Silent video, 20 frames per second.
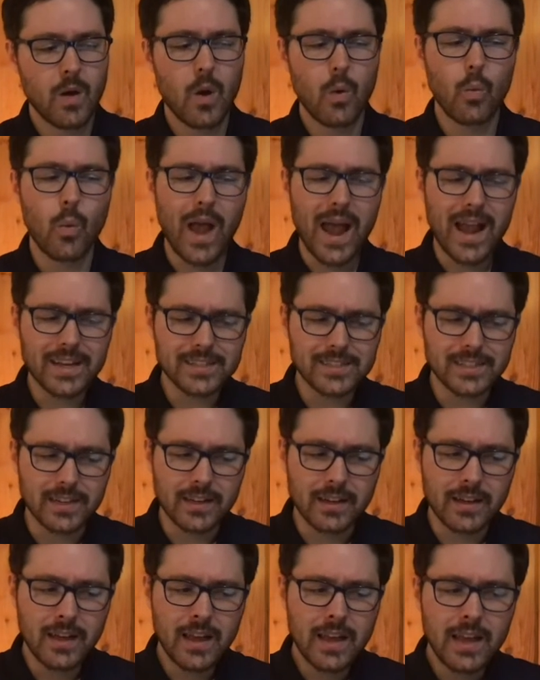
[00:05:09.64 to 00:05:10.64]
Waxing
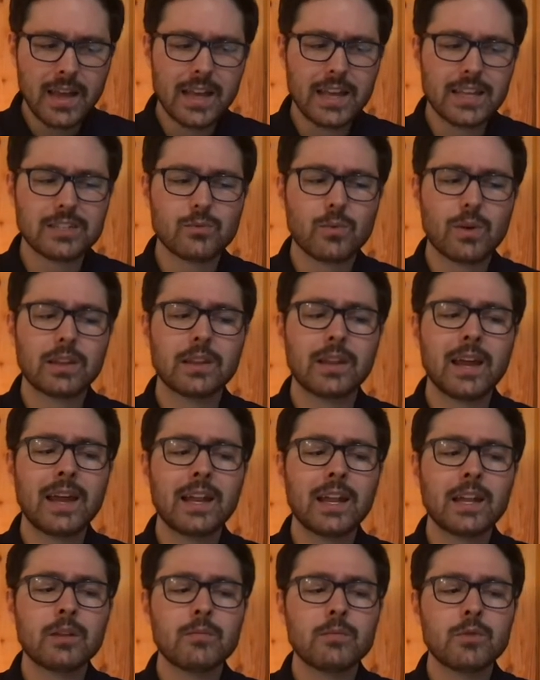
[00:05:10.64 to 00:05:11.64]
is when light
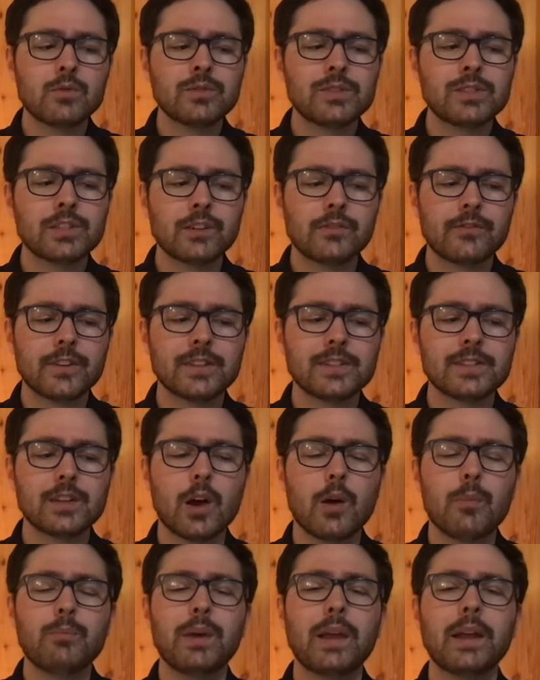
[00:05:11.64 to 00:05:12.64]
on the moon's surface
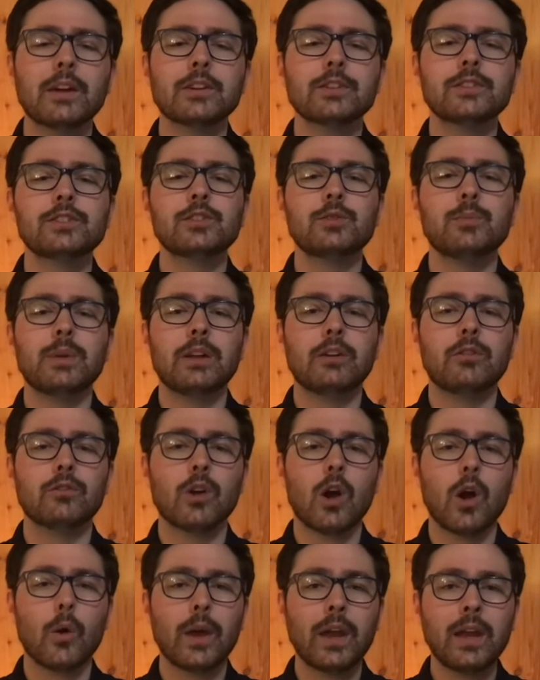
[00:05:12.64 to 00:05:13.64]
appears to be
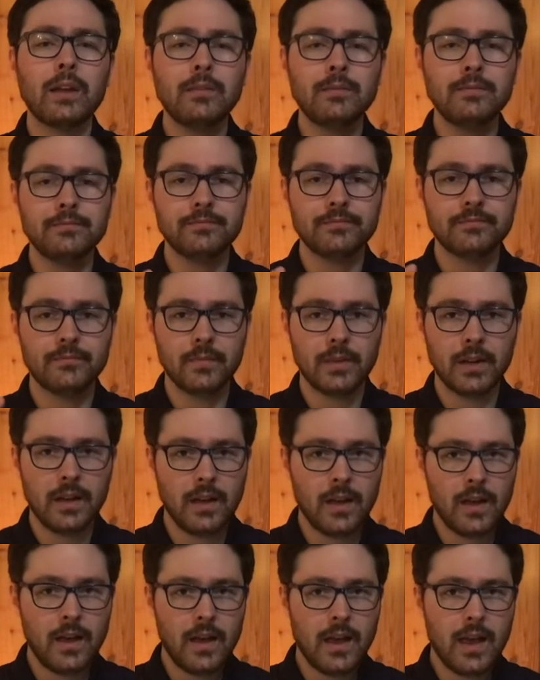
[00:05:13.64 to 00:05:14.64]
growing,
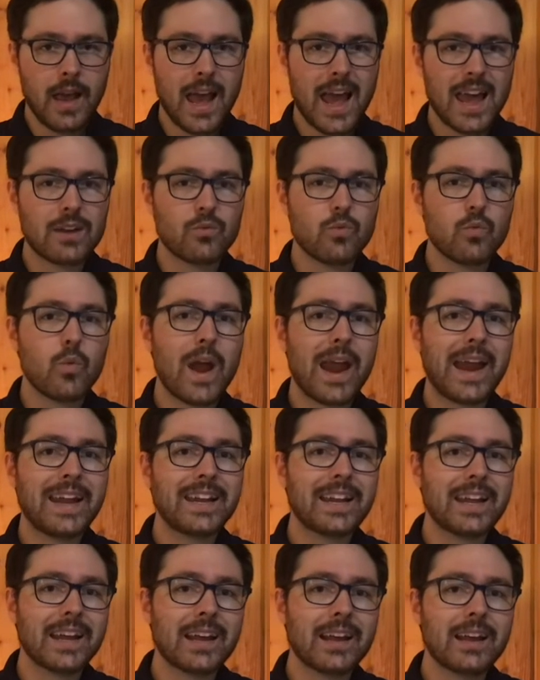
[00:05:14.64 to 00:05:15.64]
and
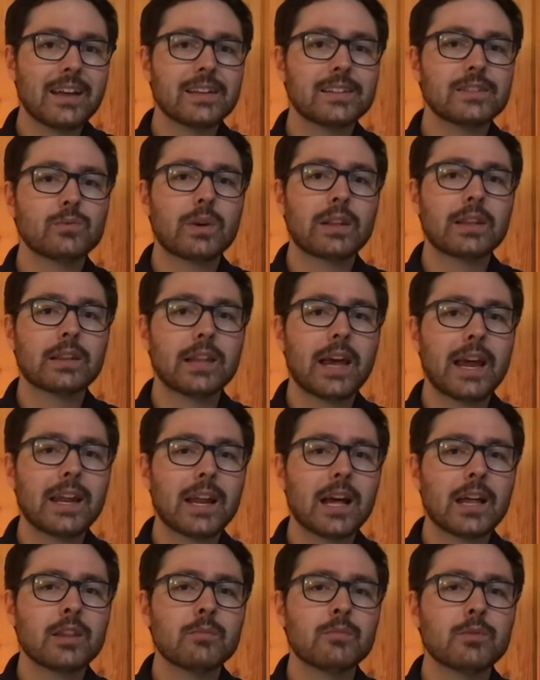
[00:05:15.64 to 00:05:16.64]
waning is when light
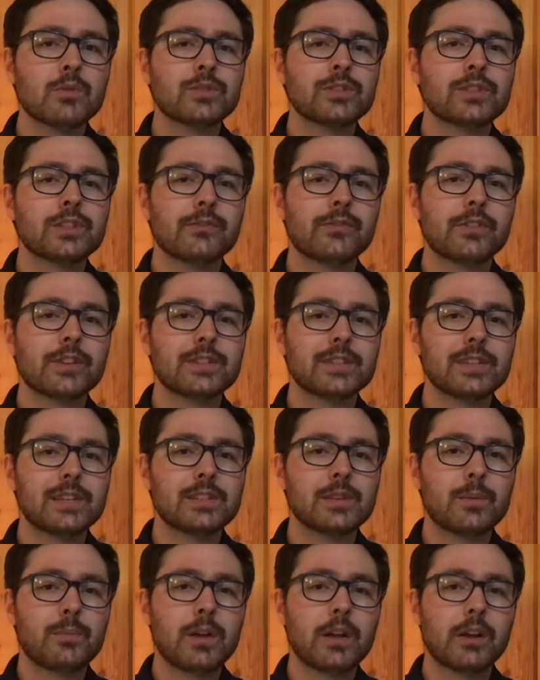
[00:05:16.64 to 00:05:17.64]
on the moon's surface is
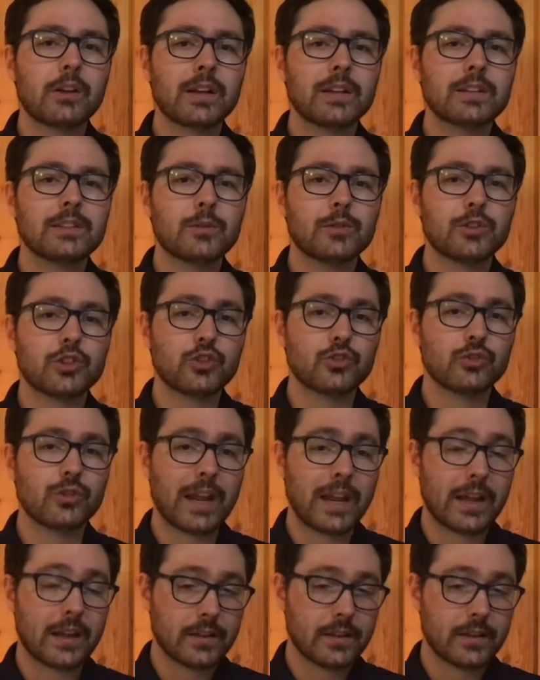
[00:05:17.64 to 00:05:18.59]
appearing to shrink.